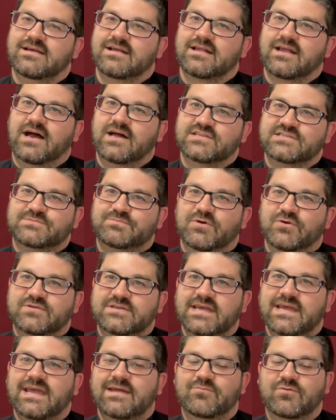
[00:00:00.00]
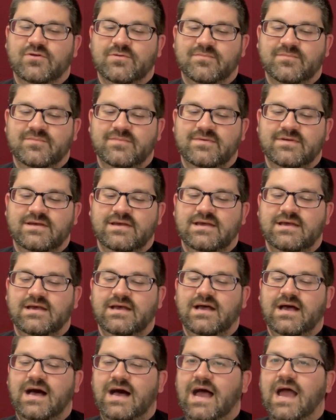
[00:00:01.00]
God spoke to Abram,
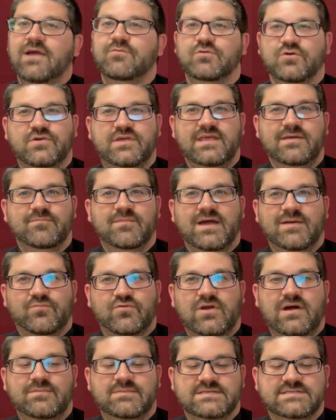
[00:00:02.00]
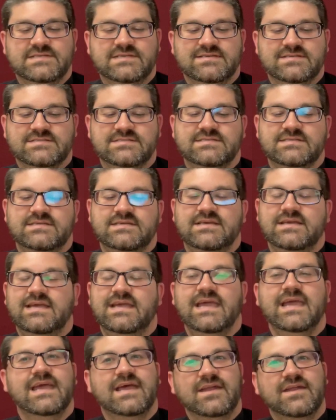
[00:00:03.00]
"I will keep my promises,
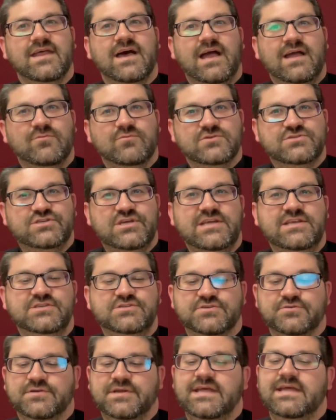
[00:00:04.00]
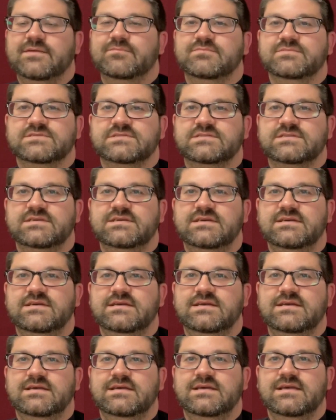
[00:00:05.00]
and I will change your names.
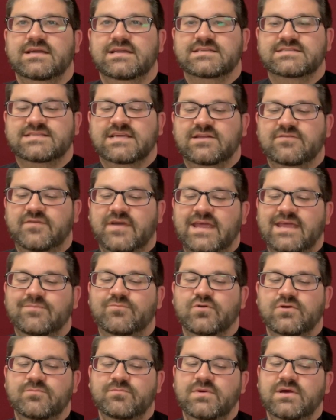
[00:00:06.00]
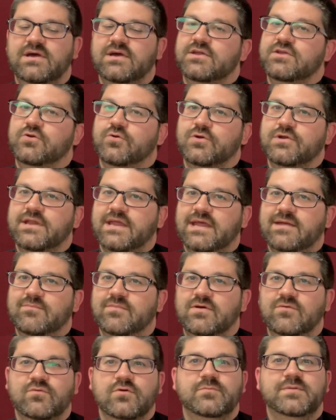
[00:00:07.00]
Instead of Abram, your
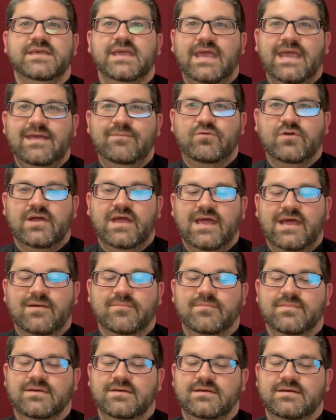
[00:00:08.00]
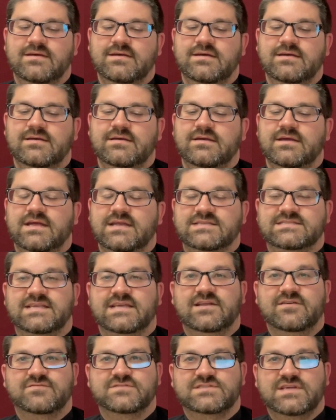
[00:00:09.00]
name will be Abraham.
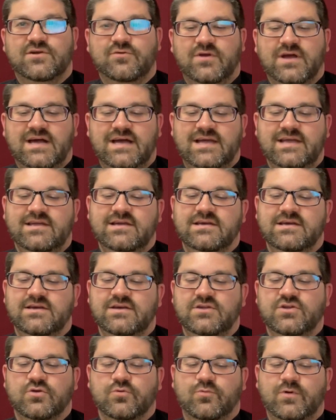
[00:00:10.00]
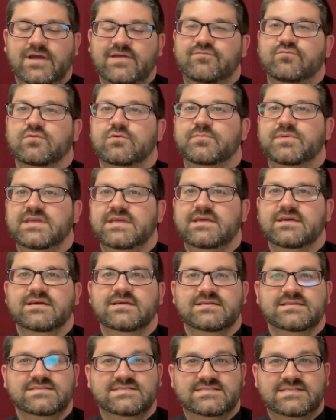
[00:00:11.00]
Instead of Sarai, your wife will
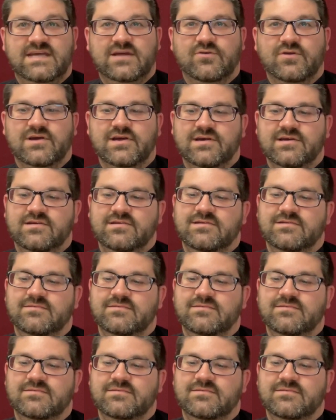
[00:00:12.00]
be Sarah."